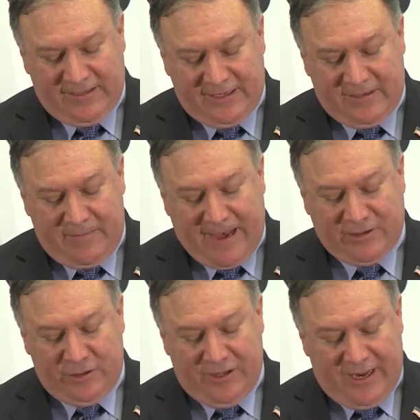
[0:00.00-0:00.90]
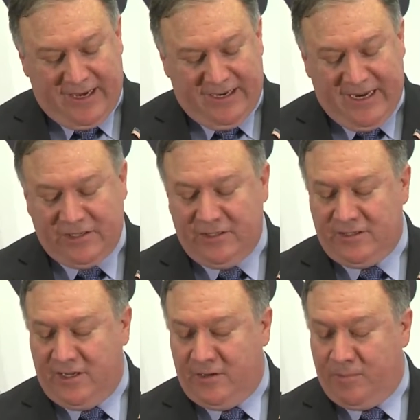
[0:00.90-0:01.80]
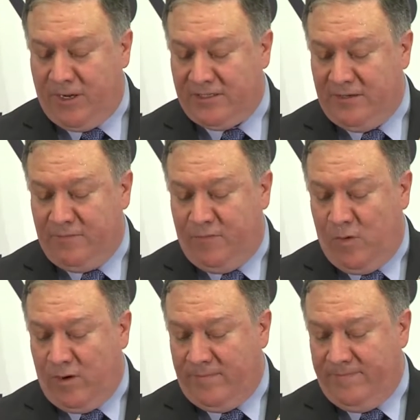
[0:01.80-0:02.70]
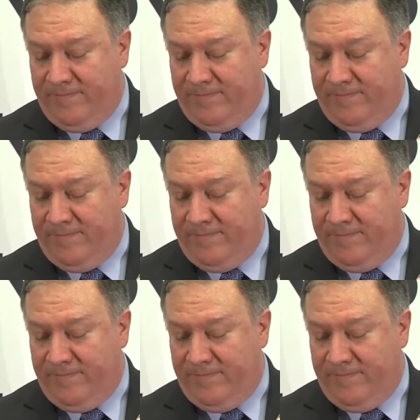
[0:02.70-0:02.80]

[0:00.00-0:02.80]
States ambassador to the United Nations under President Ford.